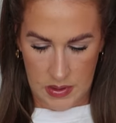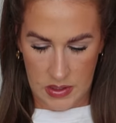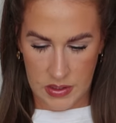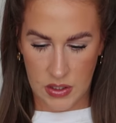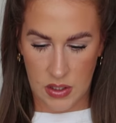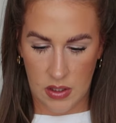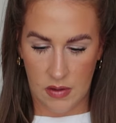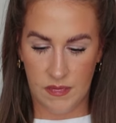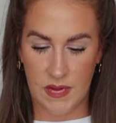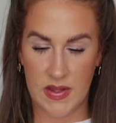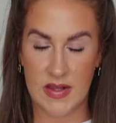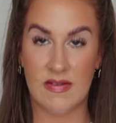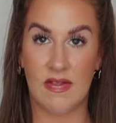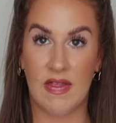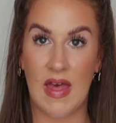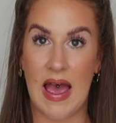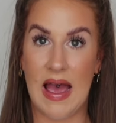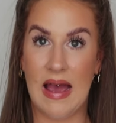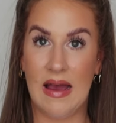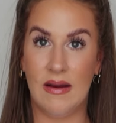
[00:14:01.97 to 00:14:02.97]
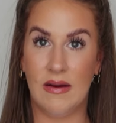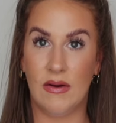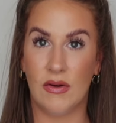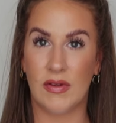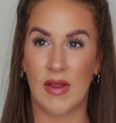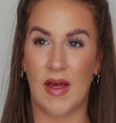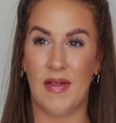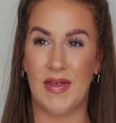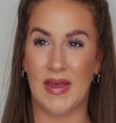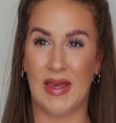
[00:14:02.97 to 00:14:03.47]
I don't know if it's that.
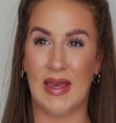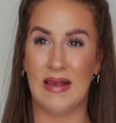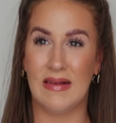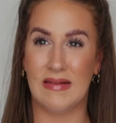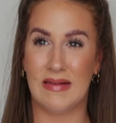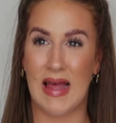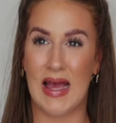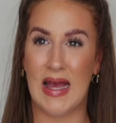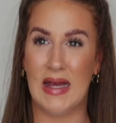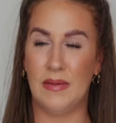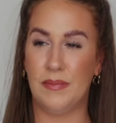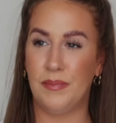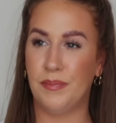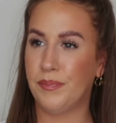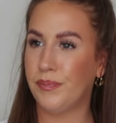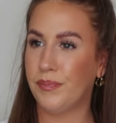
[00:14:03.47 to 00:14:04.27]
Also, I think it is that.